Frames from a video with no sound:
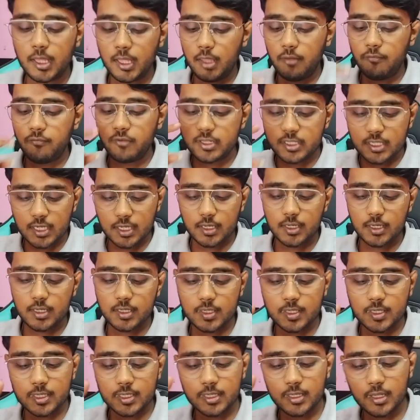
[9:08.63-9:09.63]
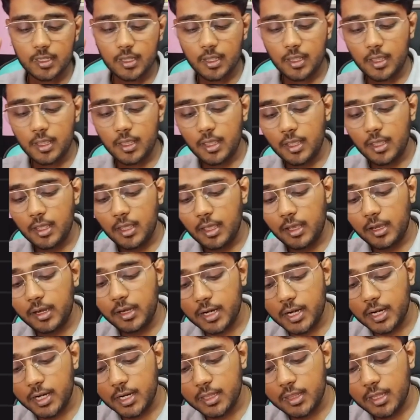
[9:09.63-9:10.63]
which is
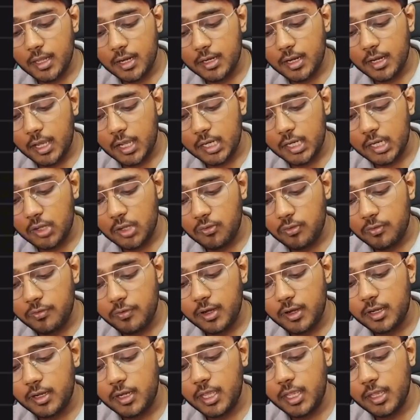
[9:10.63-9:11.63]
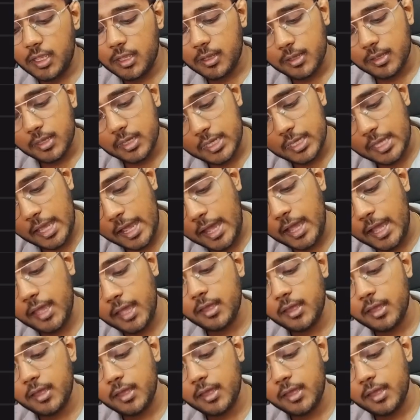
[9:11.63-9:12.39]
greater than negative infinity. Yeah,